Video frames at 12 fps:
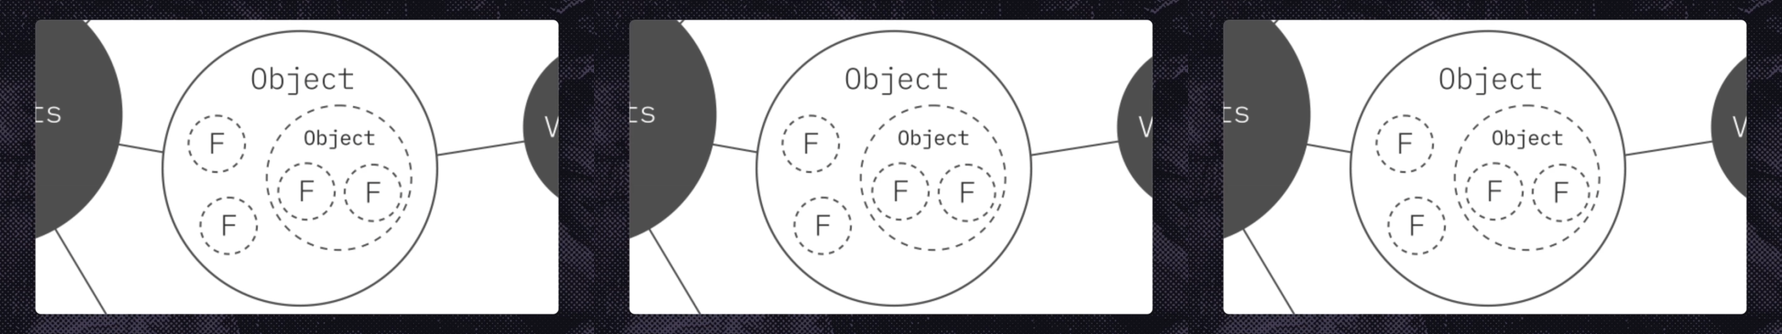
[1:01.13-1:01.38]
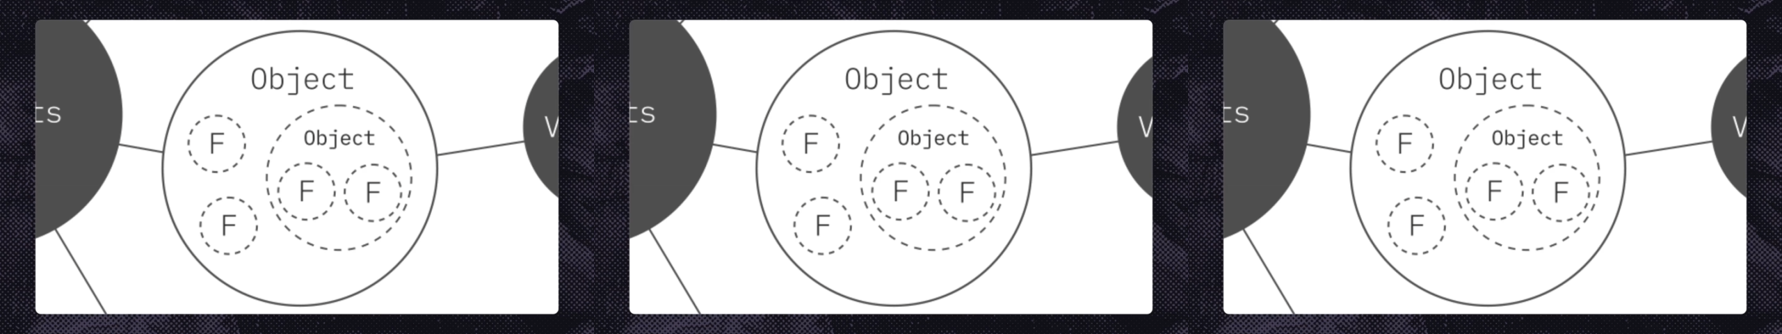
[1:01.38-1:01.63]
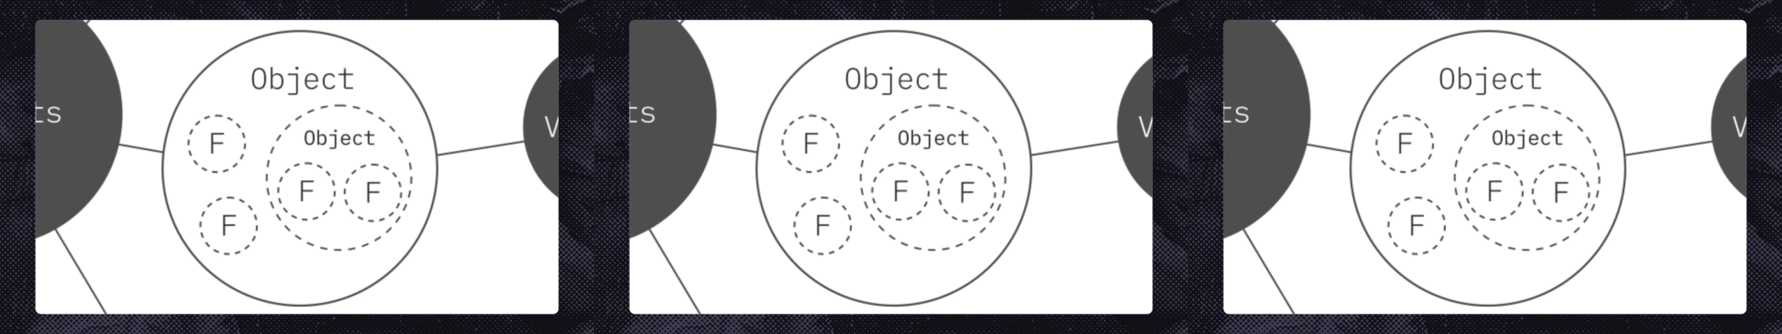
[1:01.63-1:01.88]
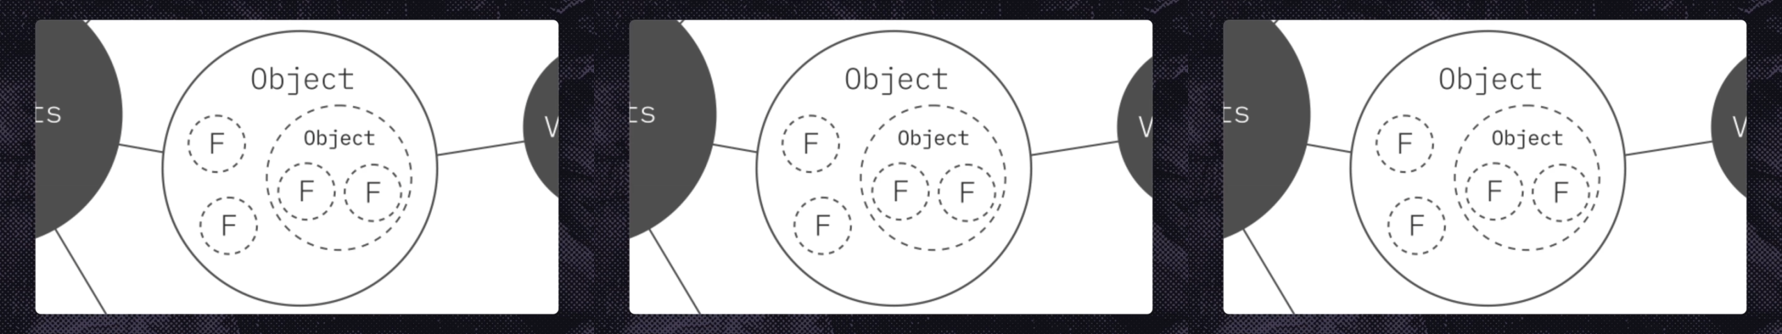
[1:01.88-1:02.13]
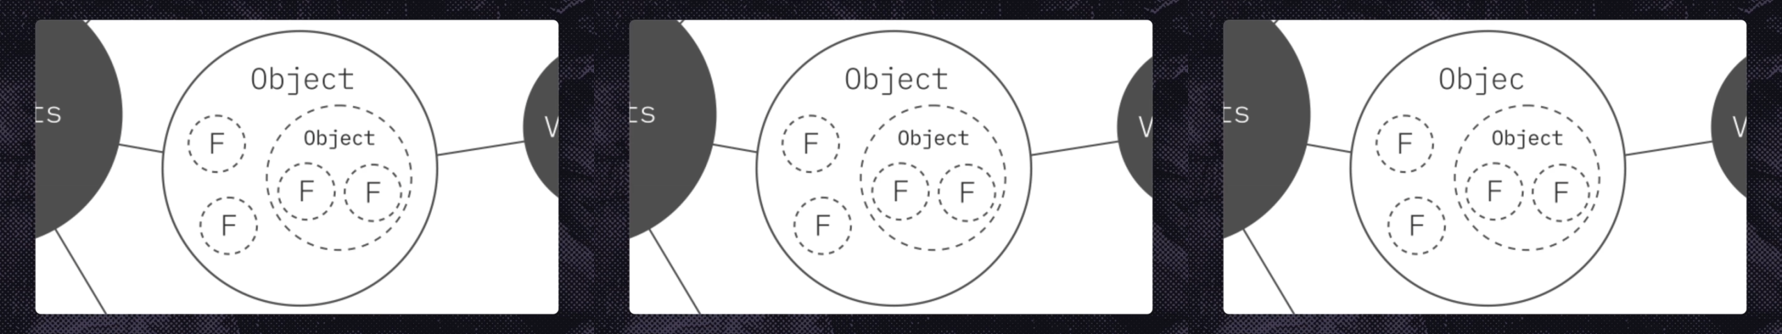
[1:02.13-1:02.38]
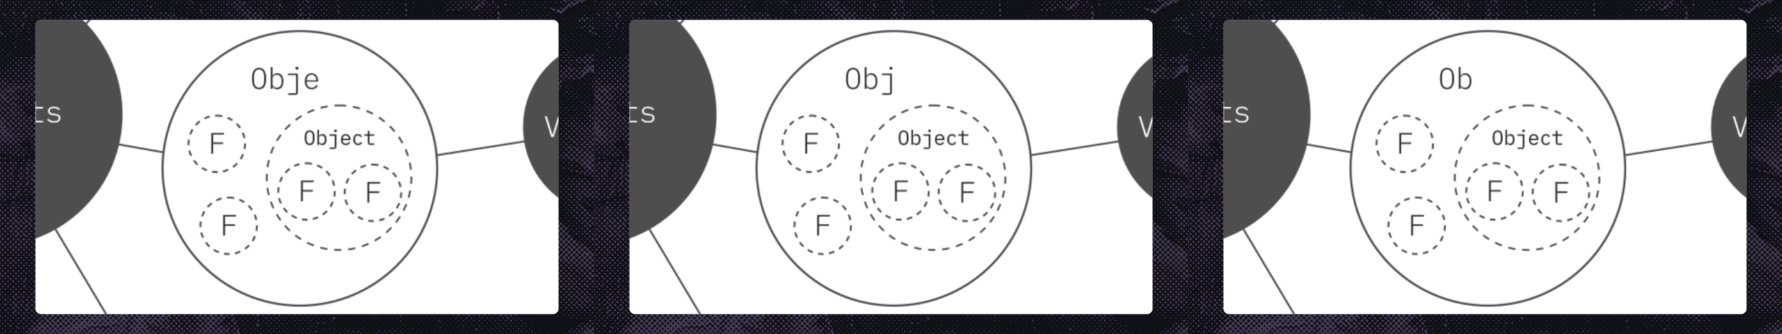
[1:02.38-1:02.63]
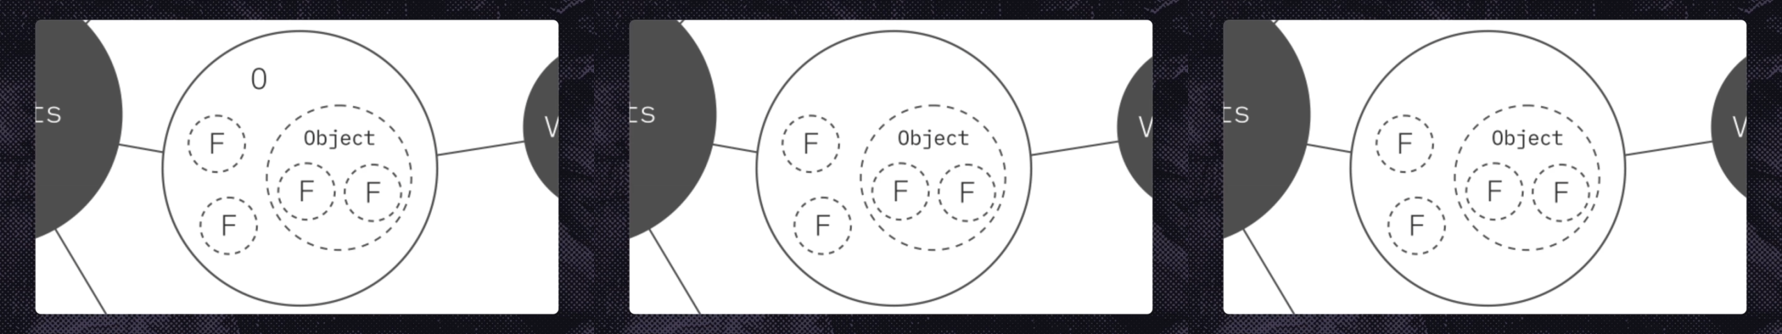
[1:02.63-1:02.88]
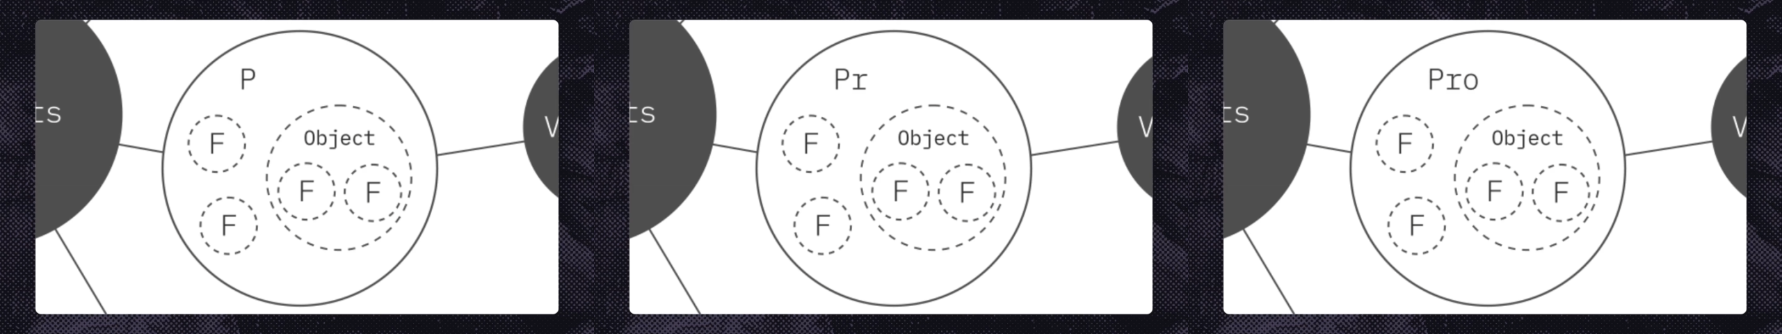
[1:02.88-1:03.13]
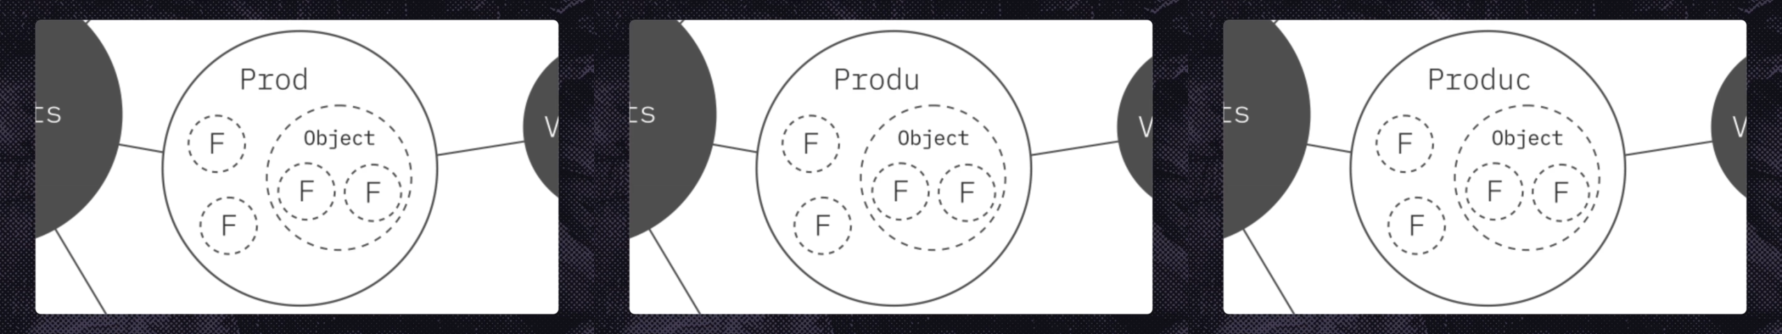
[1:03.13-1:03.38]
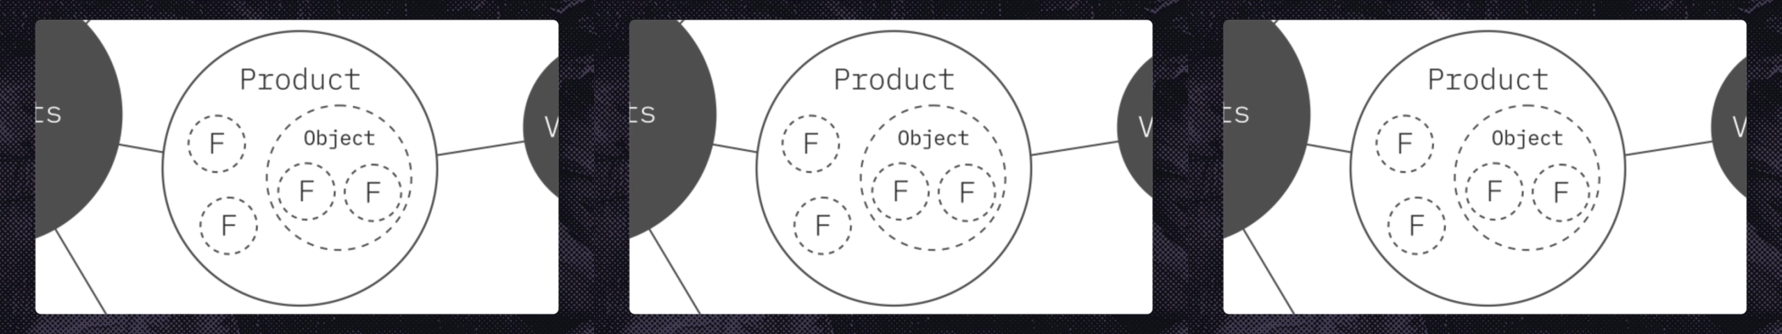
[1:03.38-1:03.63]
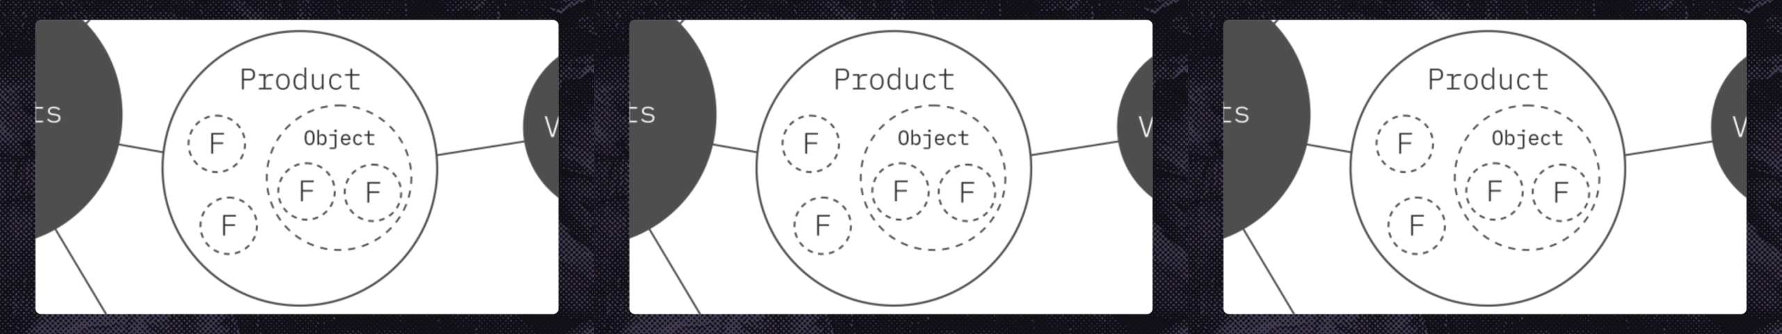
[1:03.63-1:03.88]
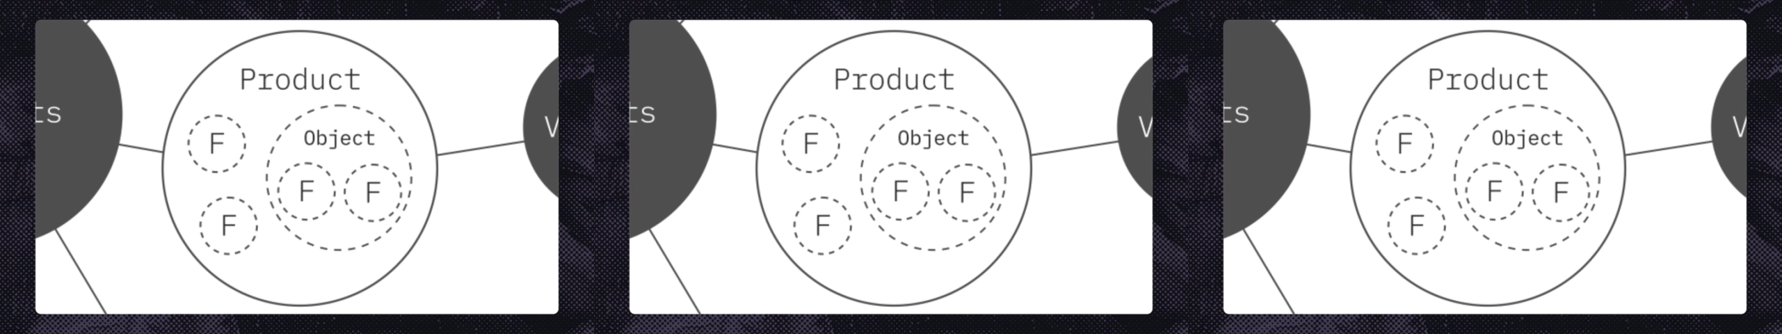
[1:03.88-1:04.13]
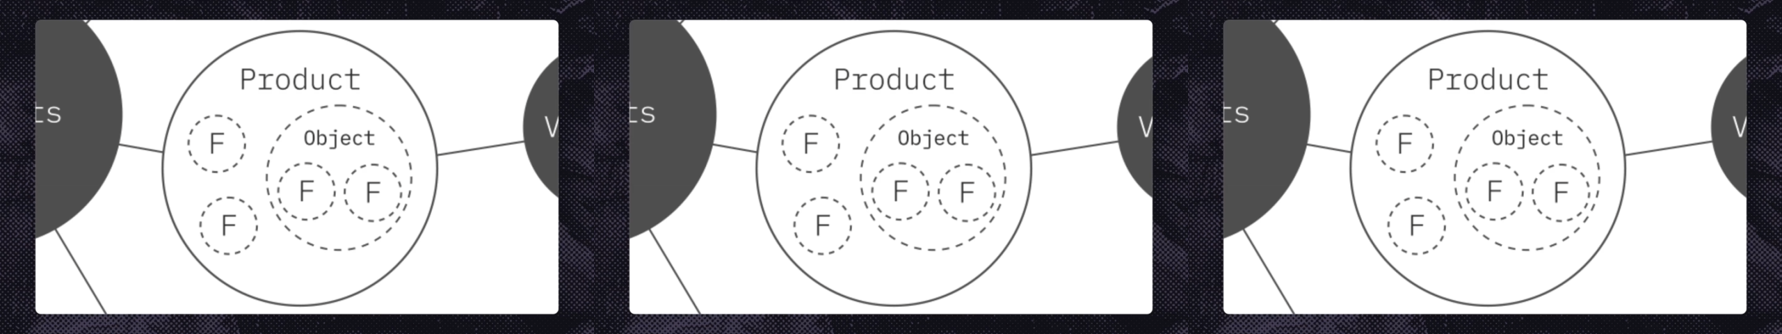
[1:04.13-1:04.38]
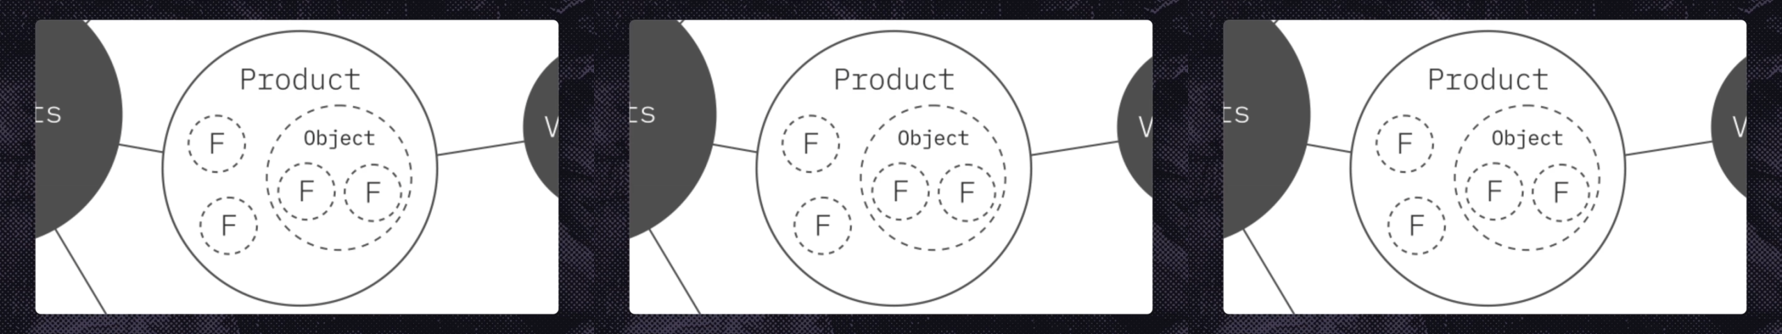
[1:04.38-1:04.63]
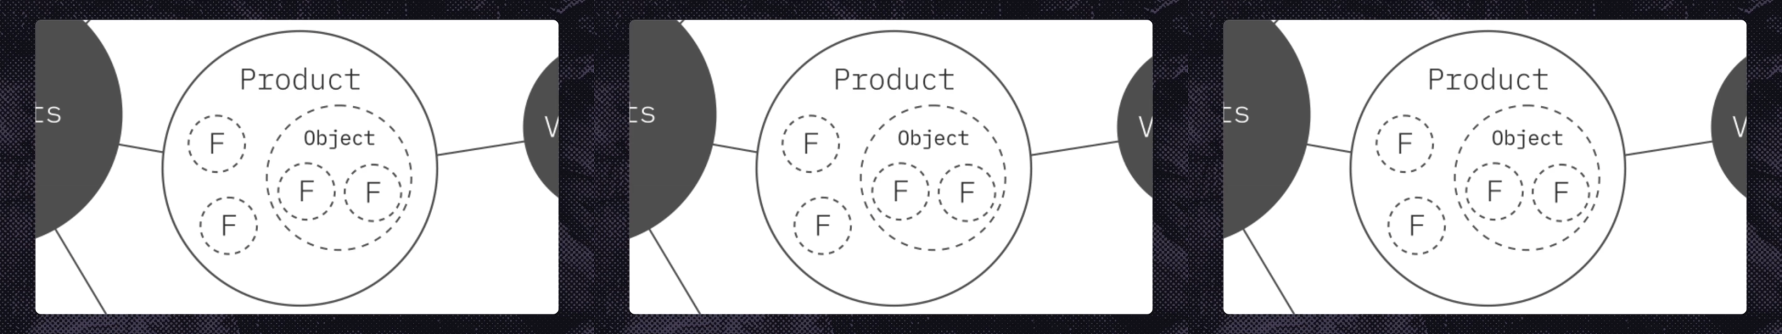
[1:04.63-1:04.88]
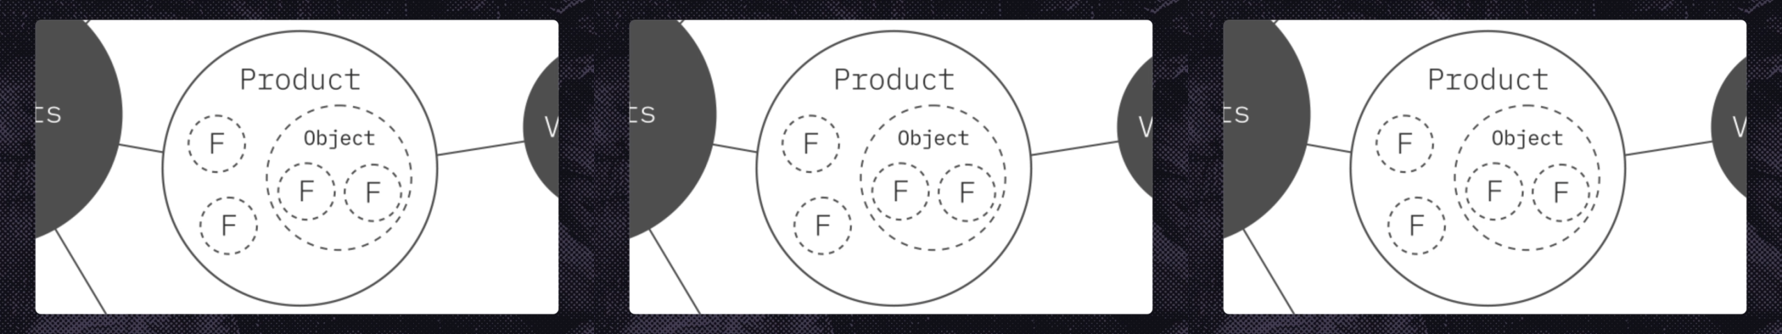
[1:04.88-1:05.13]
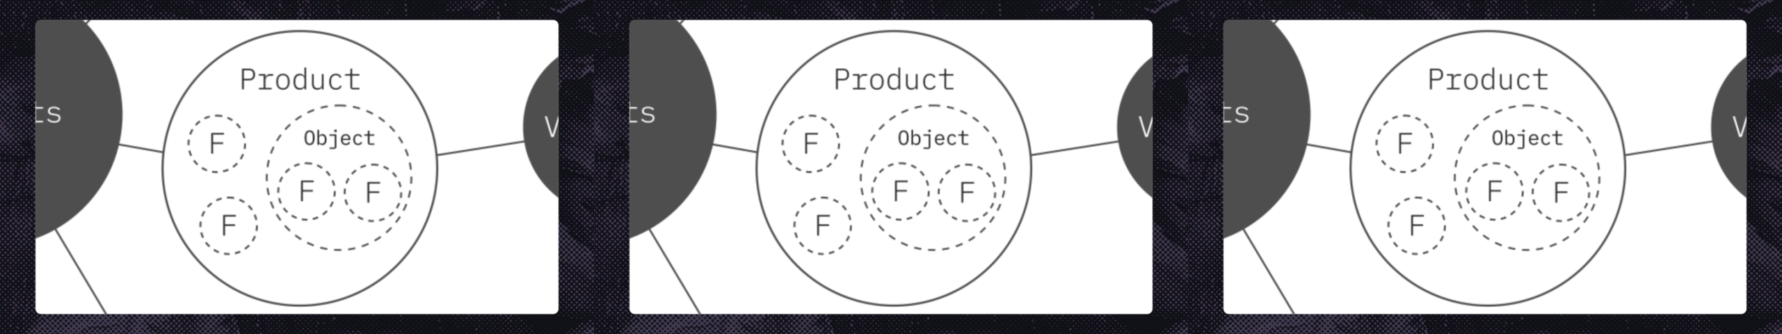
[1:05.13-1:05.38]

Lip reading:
Nobody's mouth can be seen.